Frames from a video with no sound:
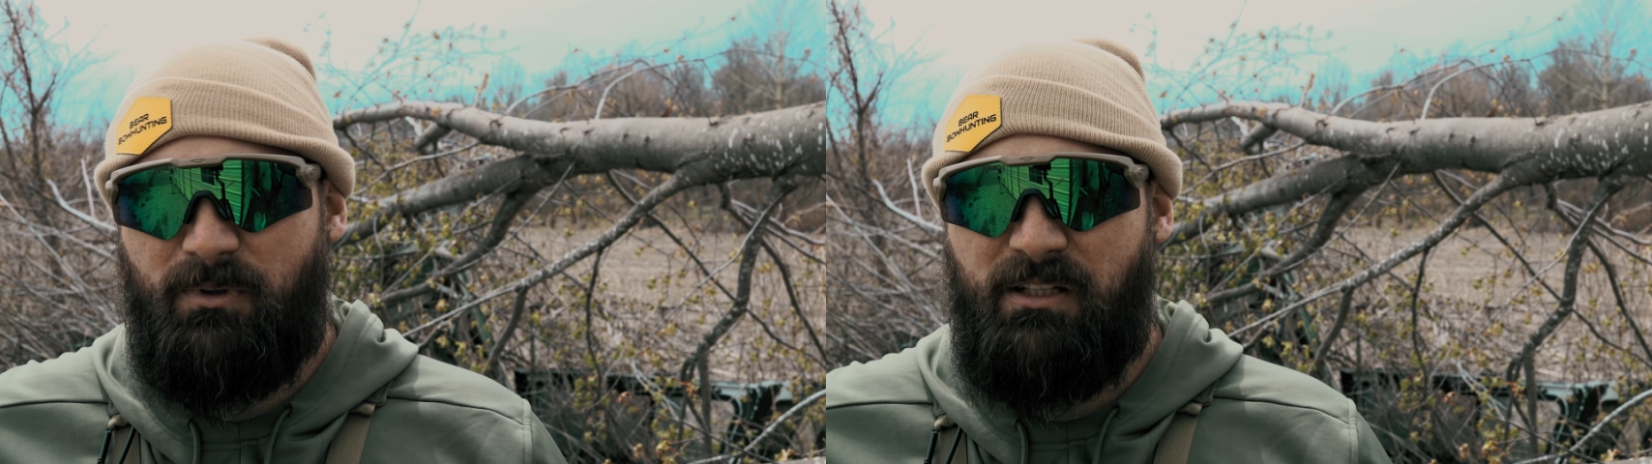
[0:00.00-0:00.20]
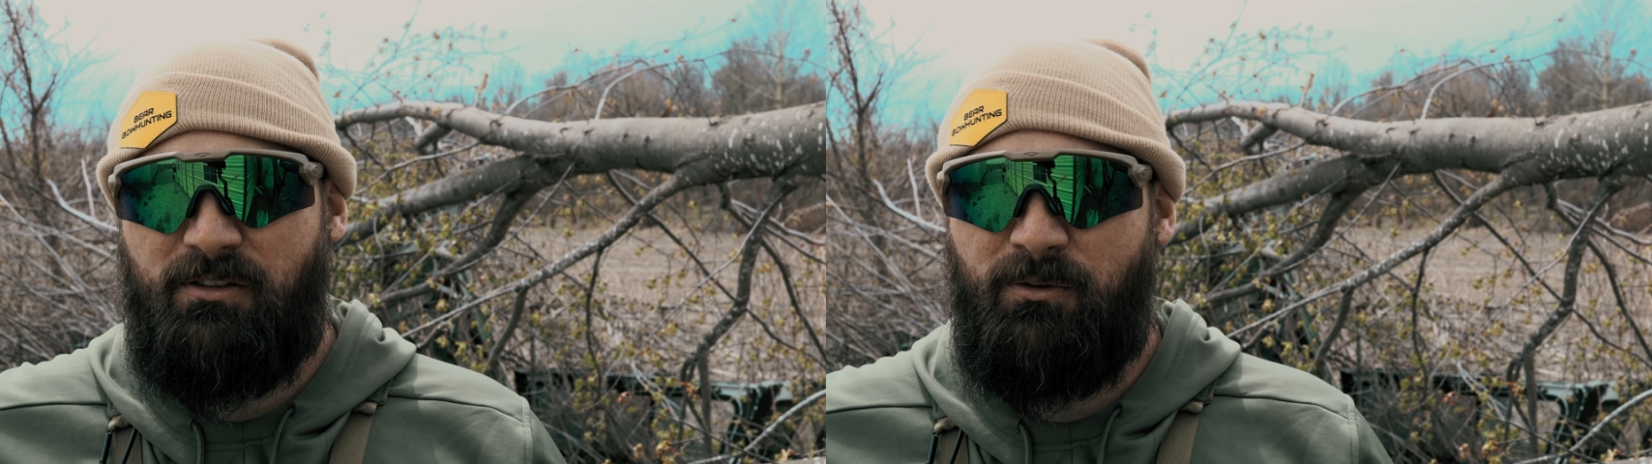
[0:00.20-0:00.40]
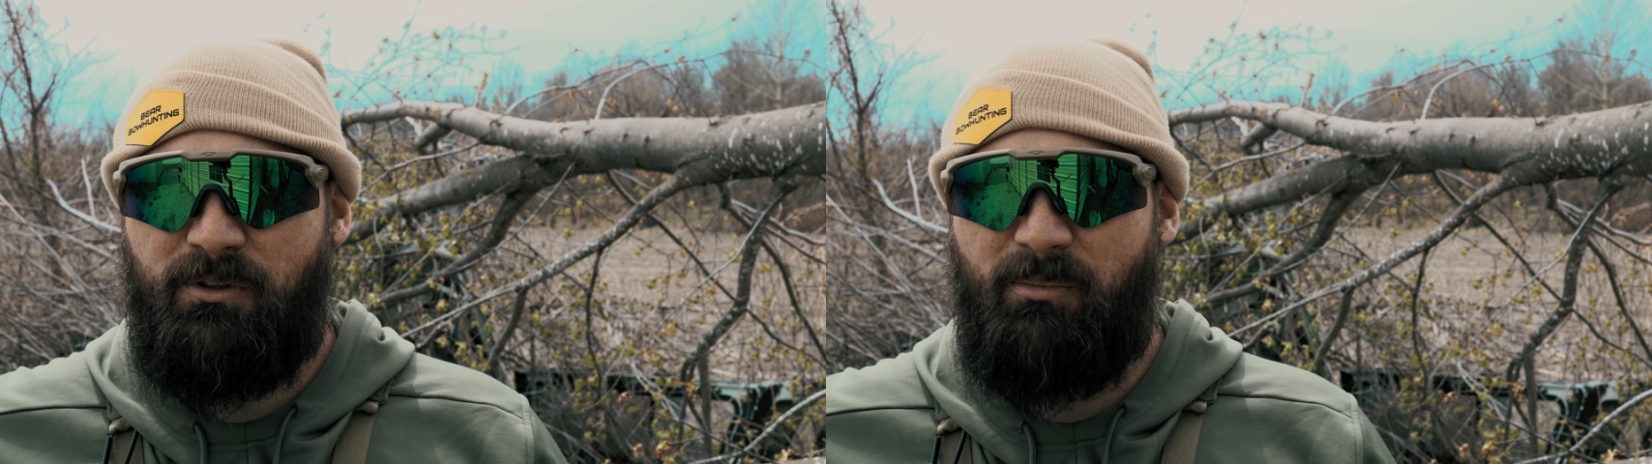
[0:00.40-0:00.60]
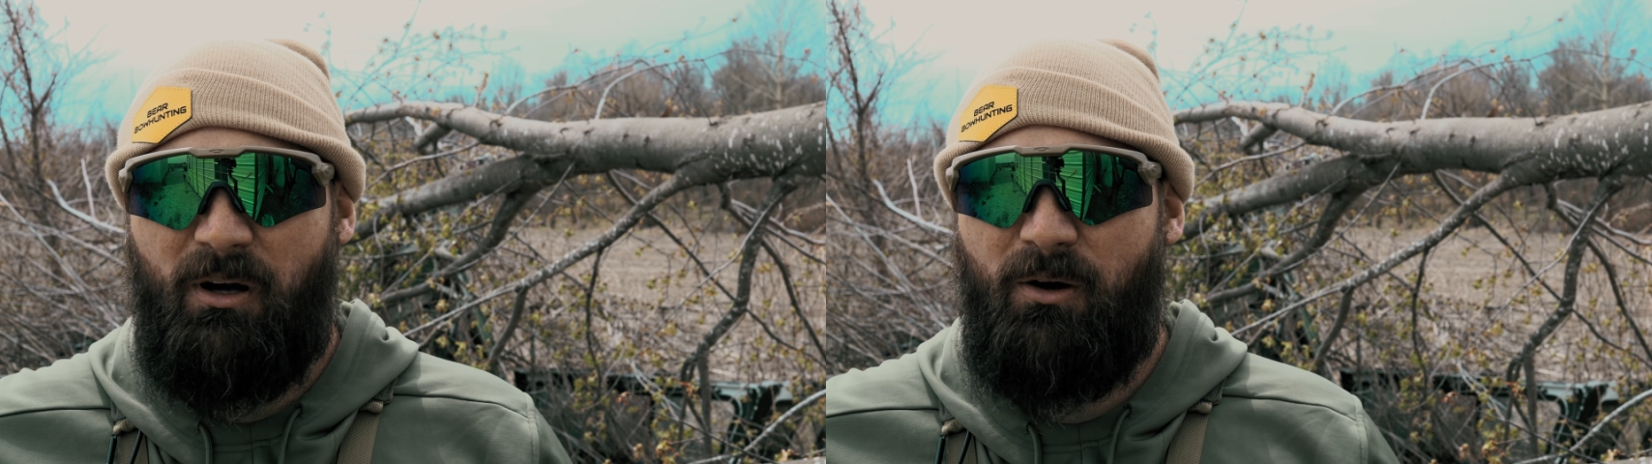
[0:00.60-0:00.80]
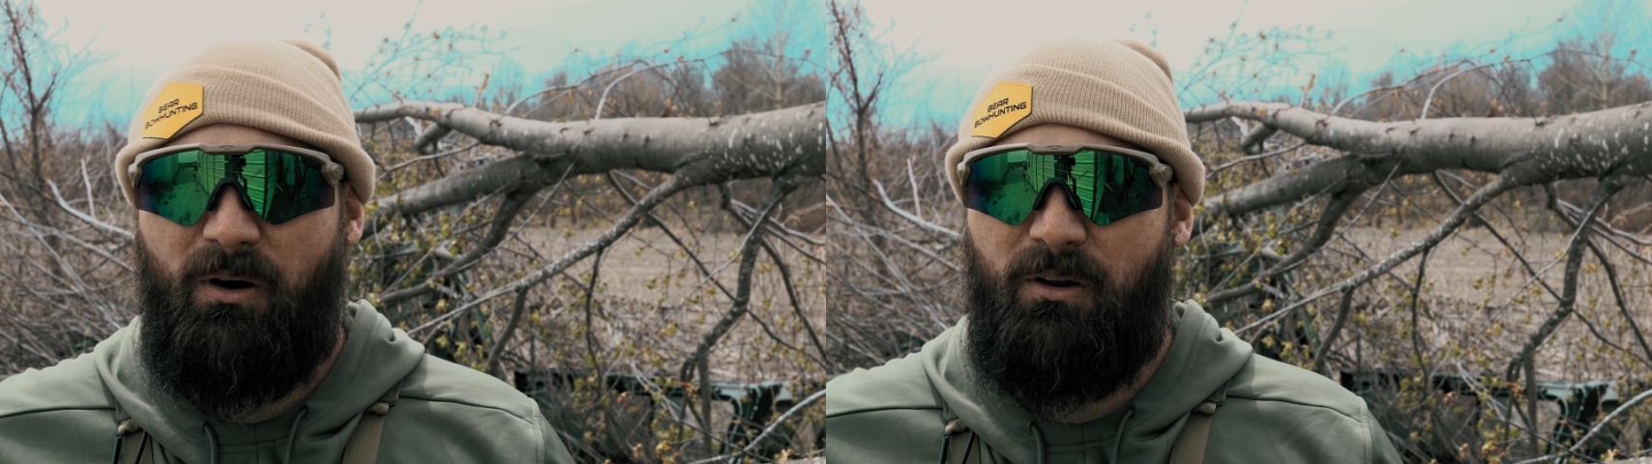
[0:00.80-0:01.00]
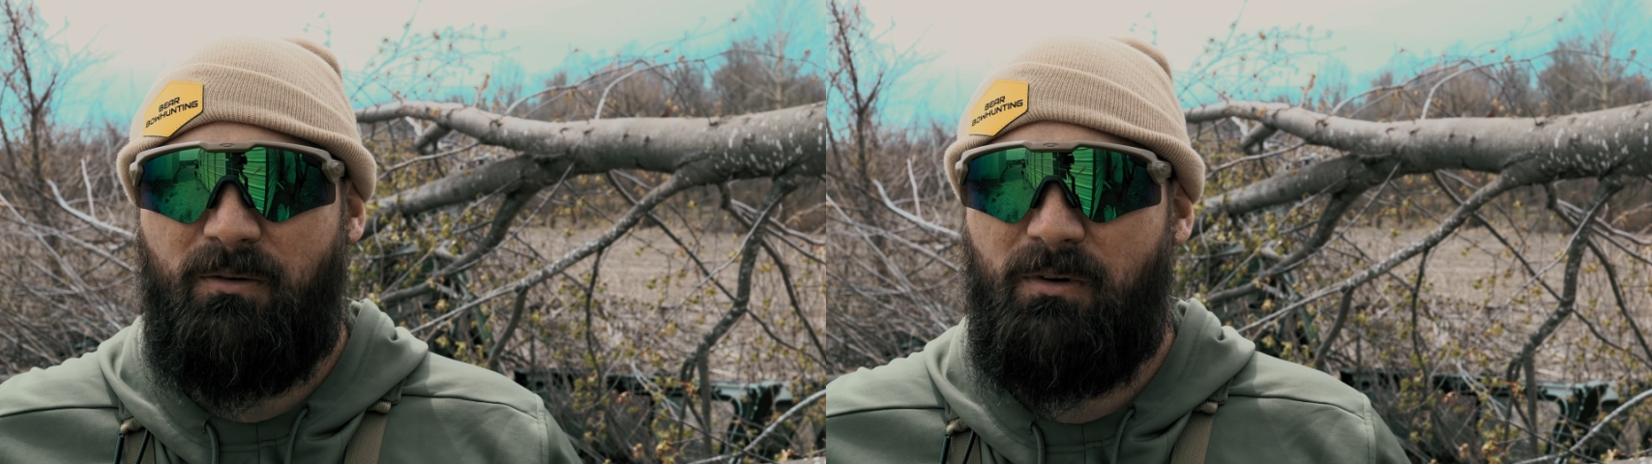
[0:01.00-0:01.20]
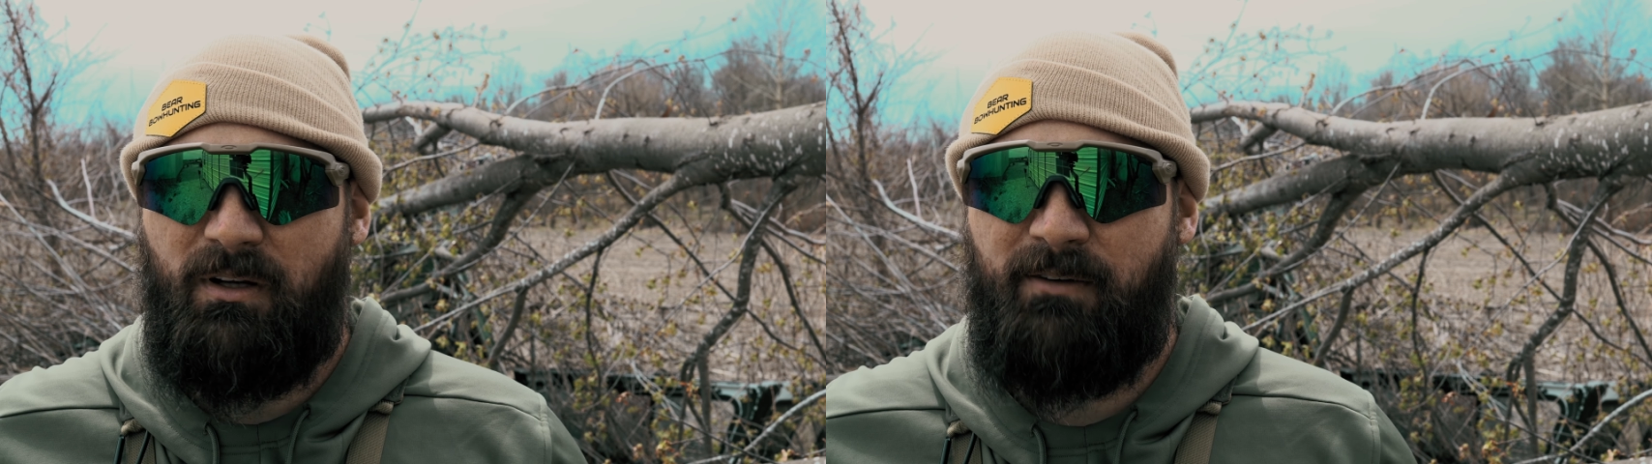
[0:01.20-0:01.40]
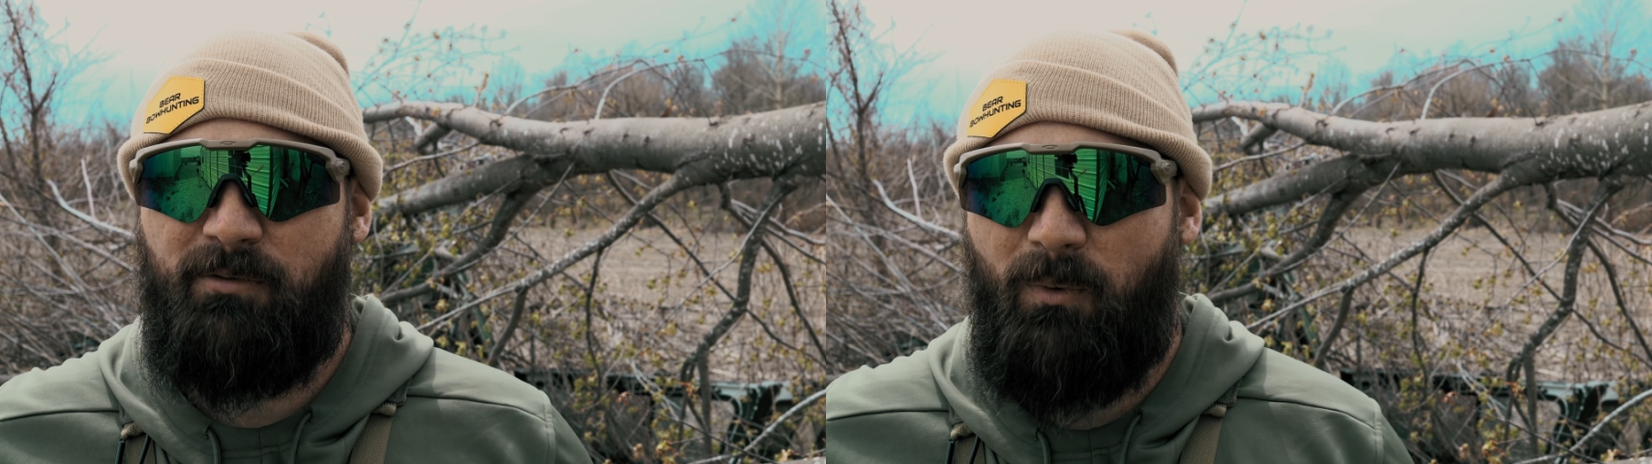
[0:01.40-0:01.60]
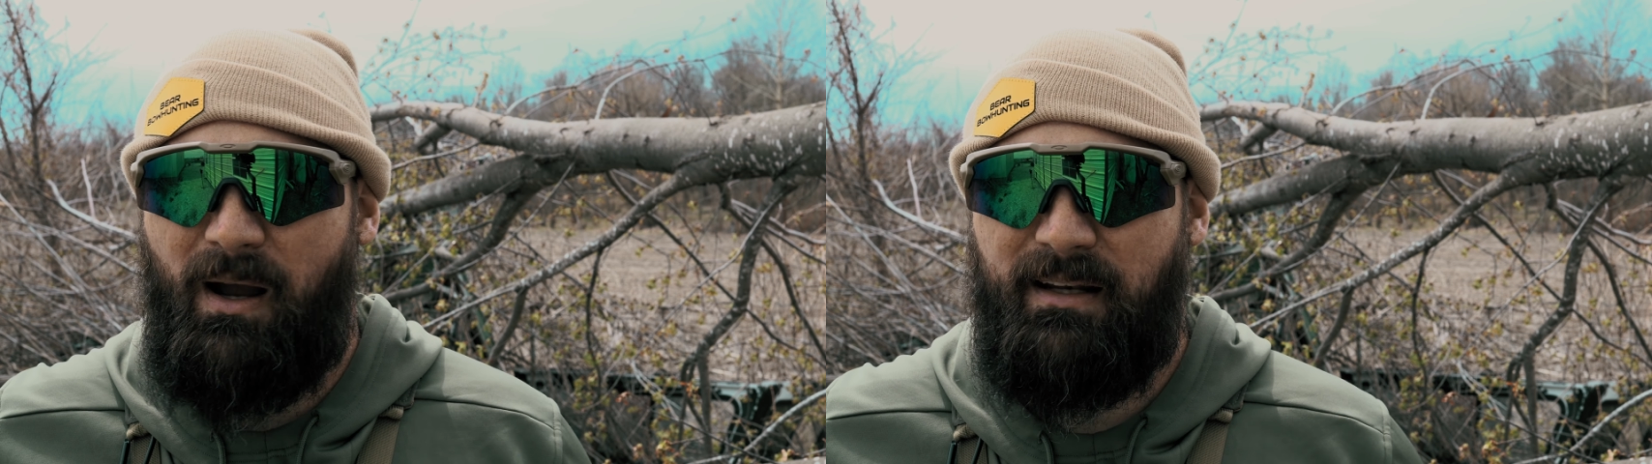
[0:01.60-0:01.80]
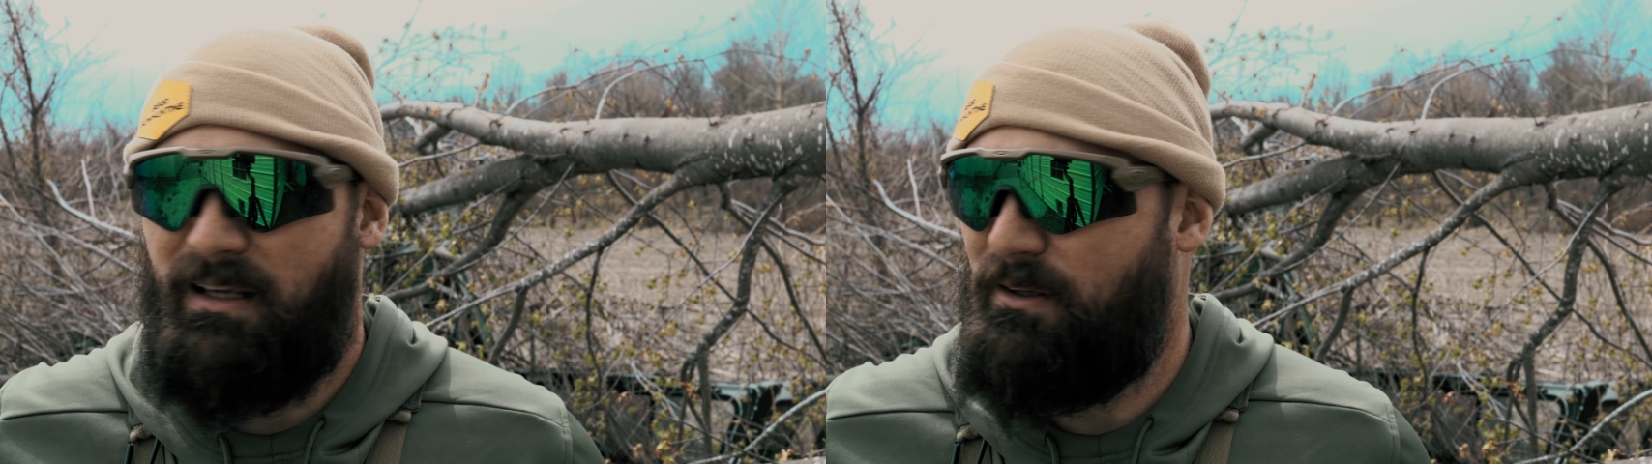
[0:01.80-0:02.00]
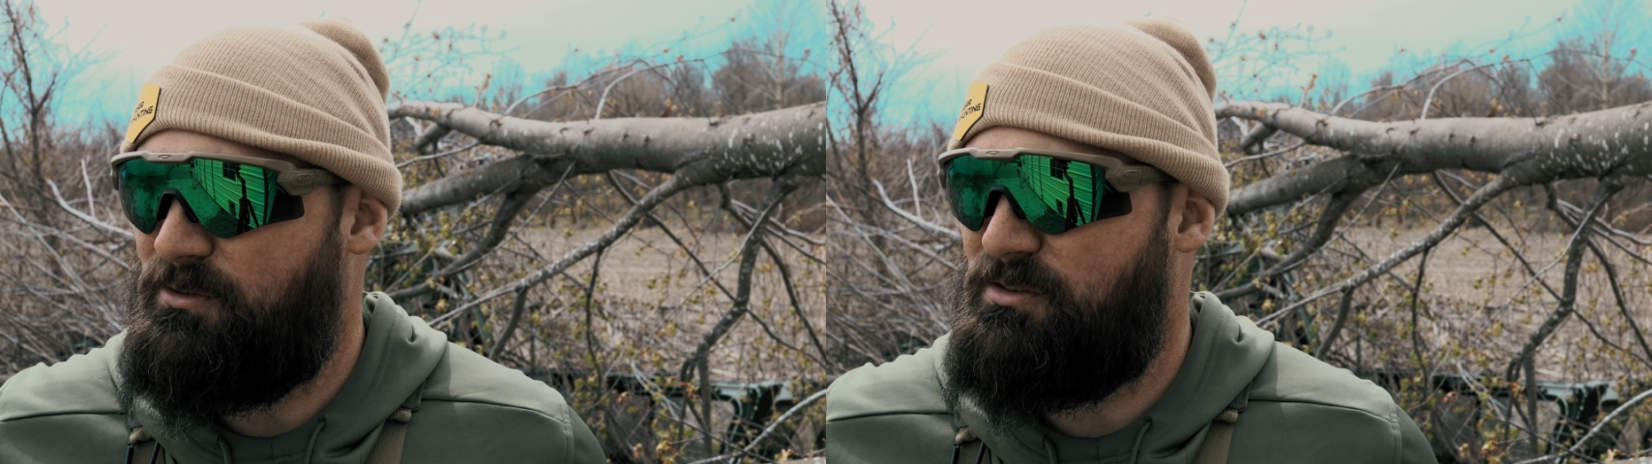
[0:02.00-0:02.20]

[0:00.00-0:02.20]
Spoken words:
retune your bow all over again for whitetails.